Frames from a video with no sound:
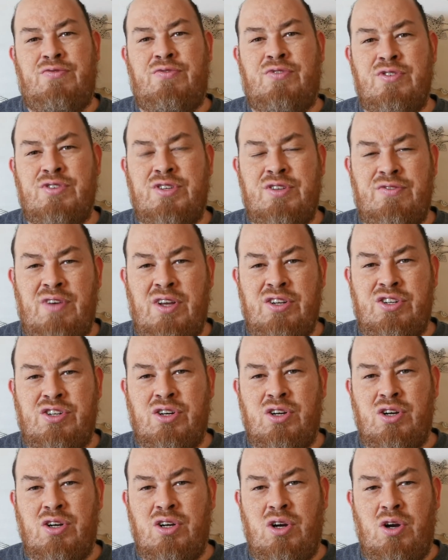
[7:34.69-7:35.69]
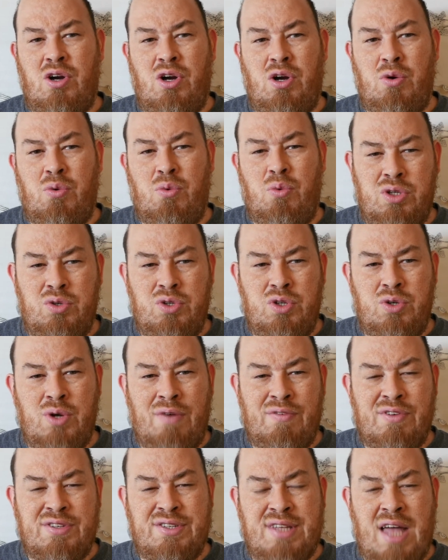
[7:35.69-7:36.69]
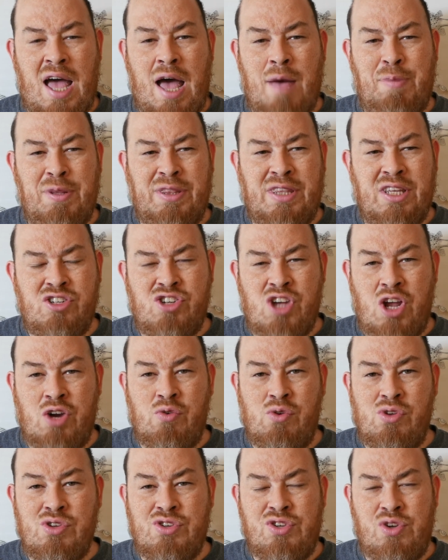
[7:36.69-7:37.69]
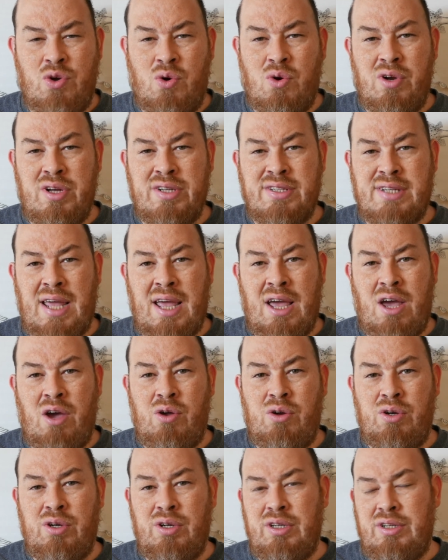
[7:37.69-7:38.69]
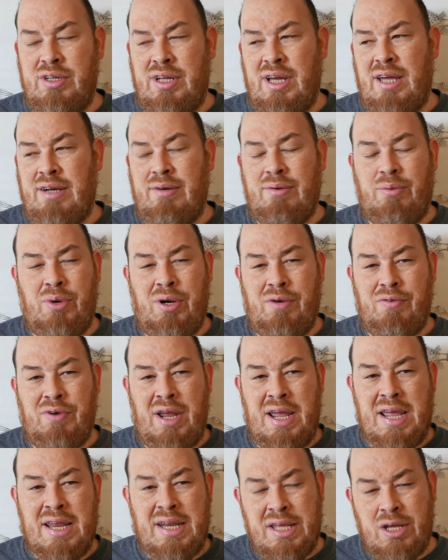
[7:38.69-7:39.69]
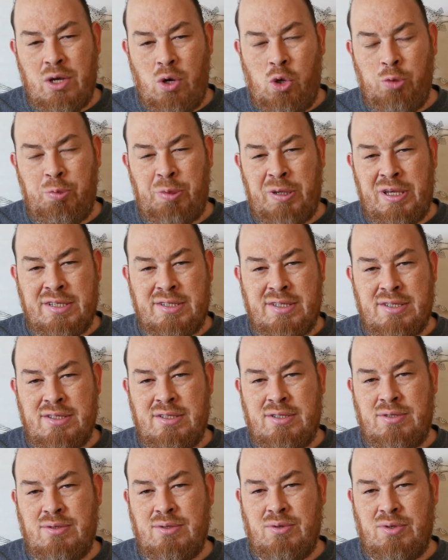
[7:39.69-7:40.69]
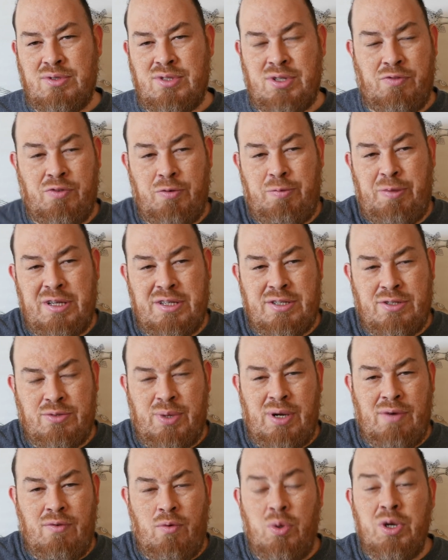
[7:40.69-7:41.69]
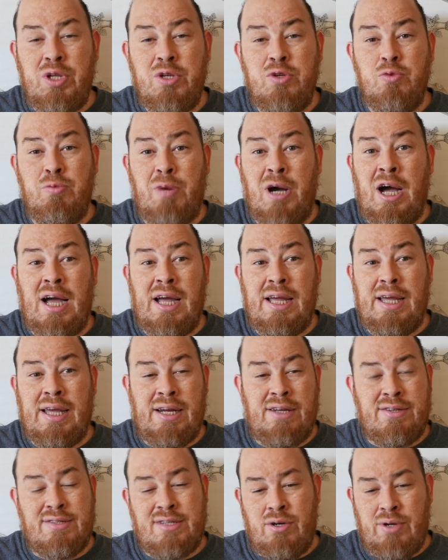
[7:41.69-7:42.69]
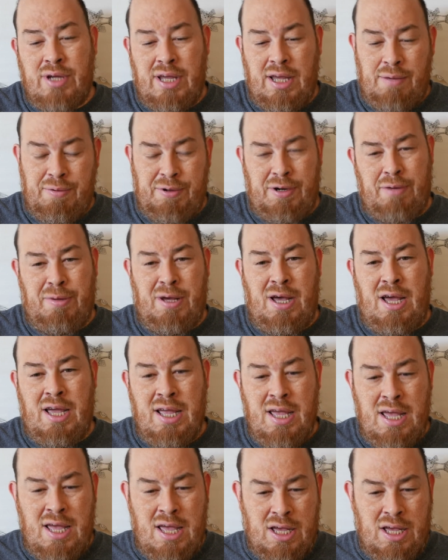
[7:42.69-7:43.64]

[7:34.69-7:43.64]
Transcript: first adventure oh, you have a stop at the general store in town and got whatever 80 gold pieces or silver pieces whatever what do you buy and I'll say okay I'm going to buy